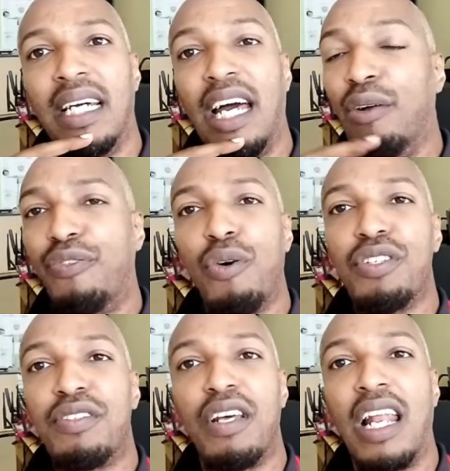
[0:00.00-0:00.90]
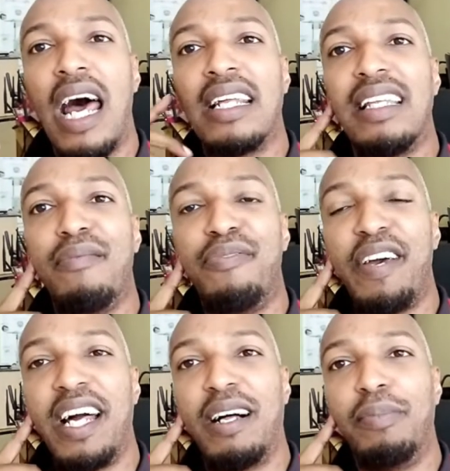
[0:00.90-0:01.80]
And of course, a lot of them
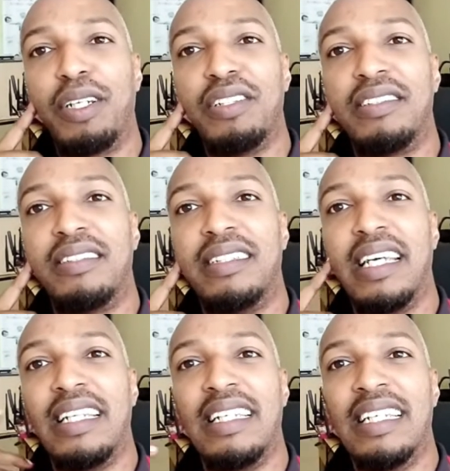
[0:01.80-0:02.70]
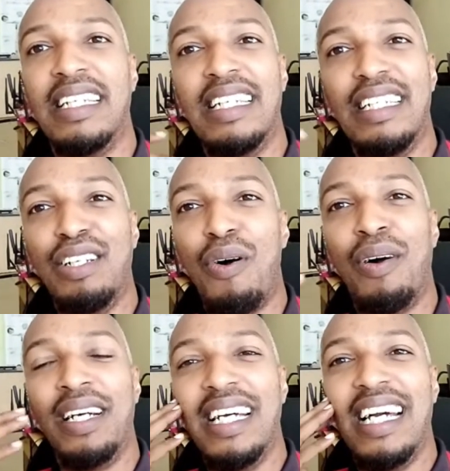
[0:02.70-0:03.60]
fail because they, you
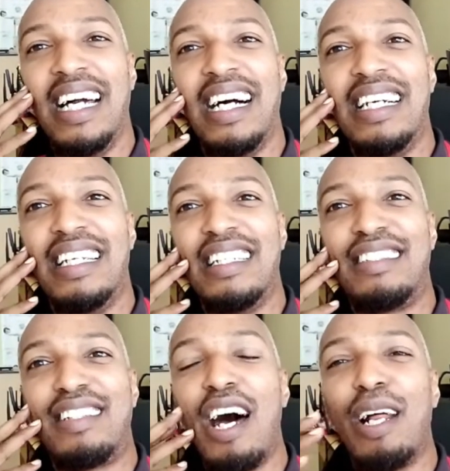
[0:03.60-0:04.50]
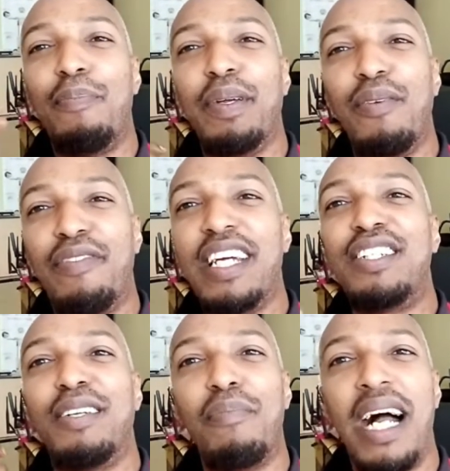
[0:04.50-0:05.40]
know, startup
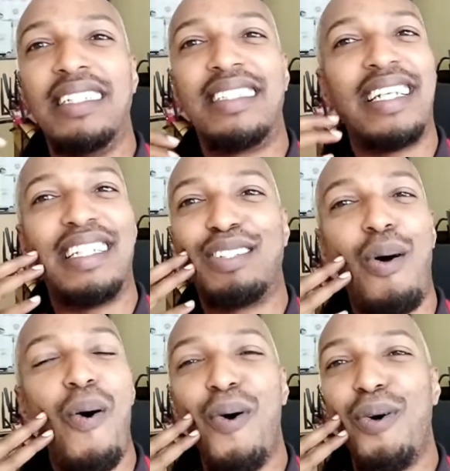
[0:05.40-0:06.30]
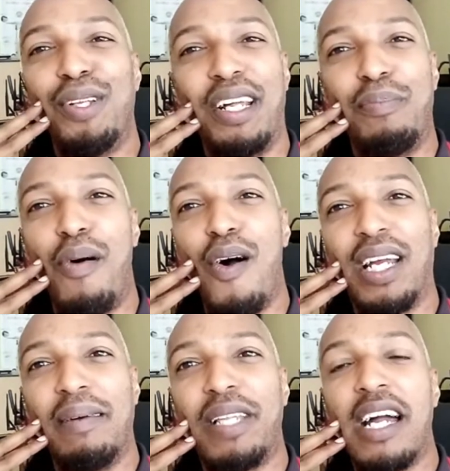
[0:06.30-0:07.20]
innovation mindset is a whole nother
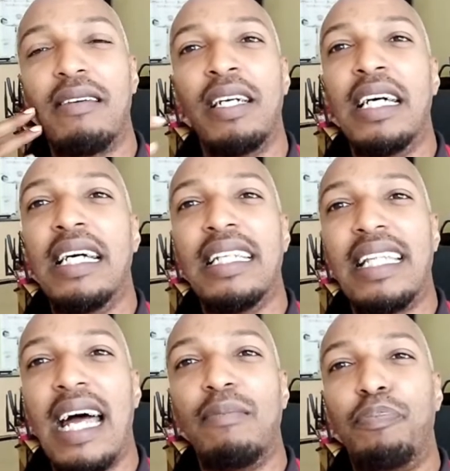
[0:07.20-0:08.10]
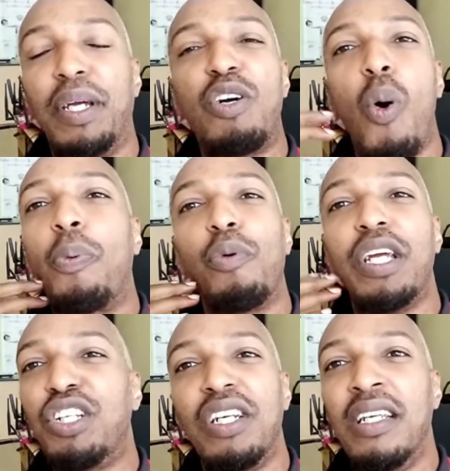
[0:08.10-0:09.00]
ballgame that big
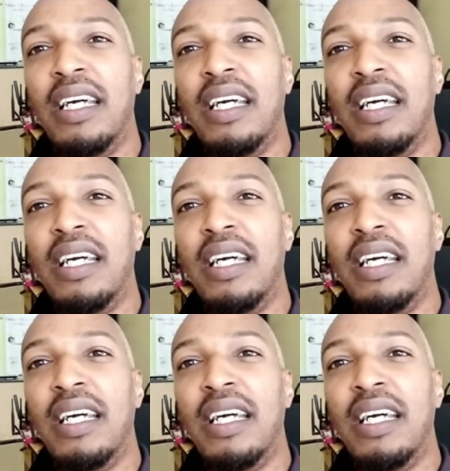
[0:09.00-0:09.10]
corporation